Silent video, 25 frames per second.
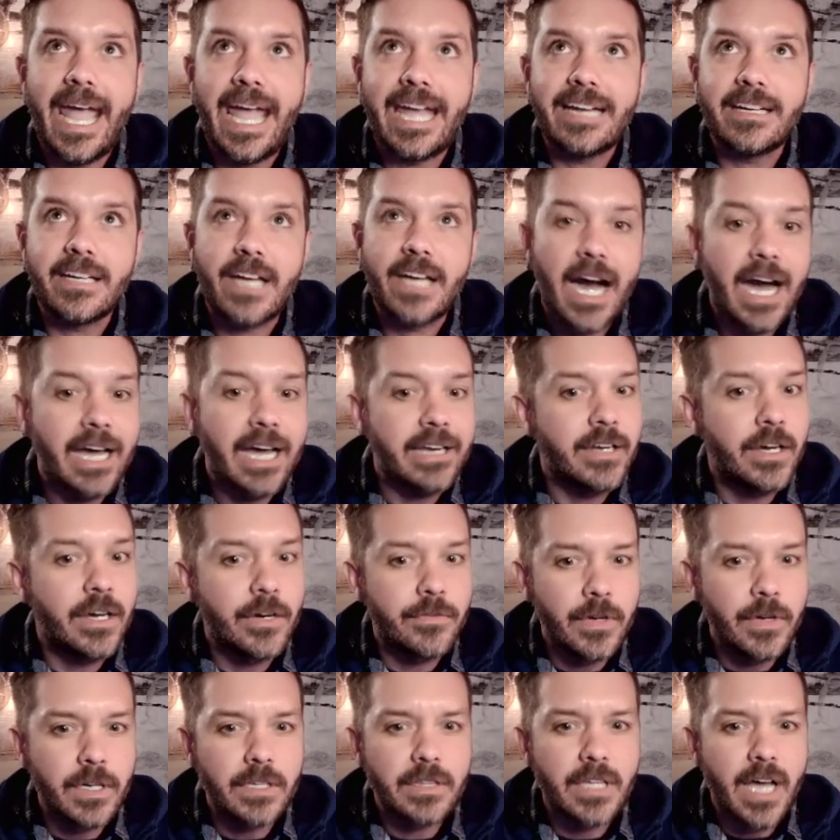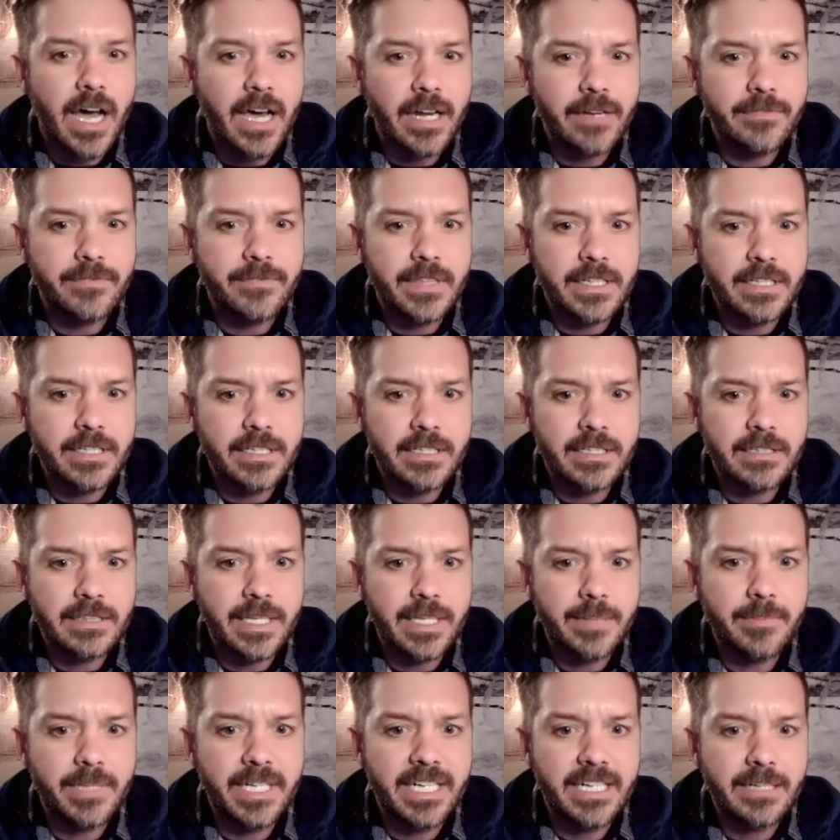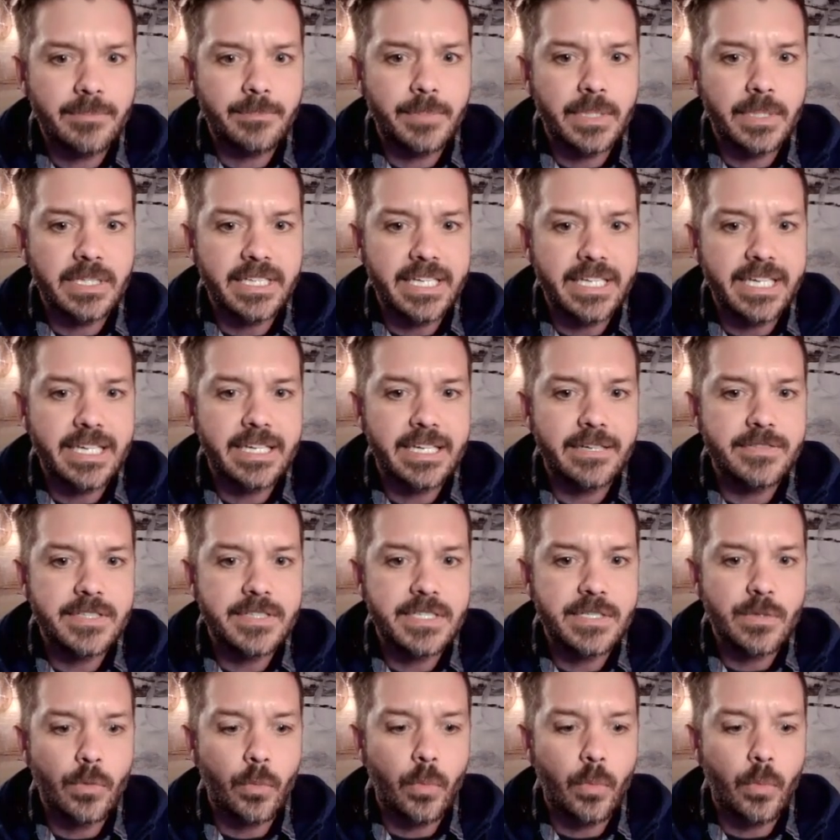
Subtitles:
gotten over a lot of the limiting beliefs,